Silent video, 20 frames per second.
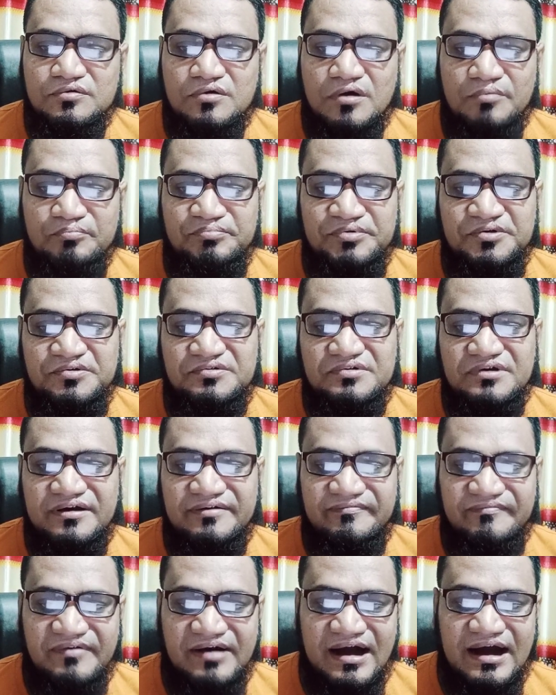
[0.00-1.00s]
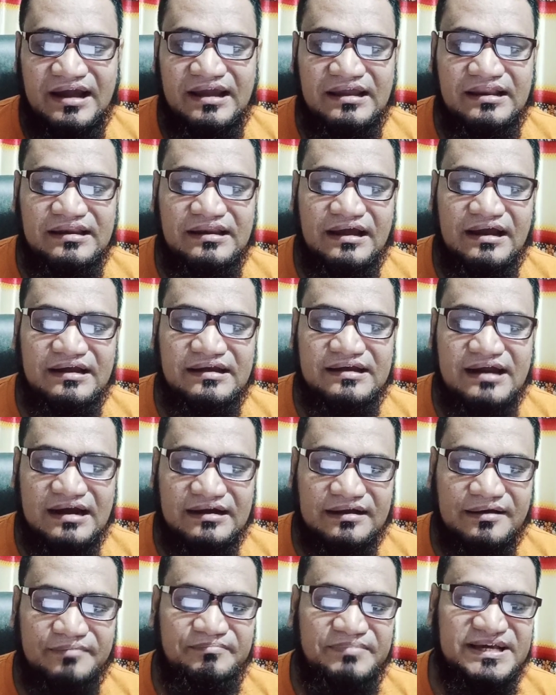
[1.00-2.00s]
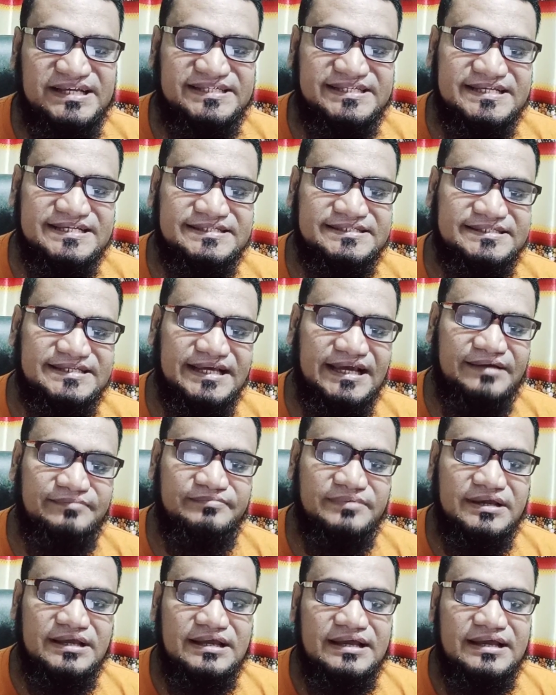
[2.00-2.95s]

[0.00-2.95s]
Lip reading: computer file and database system.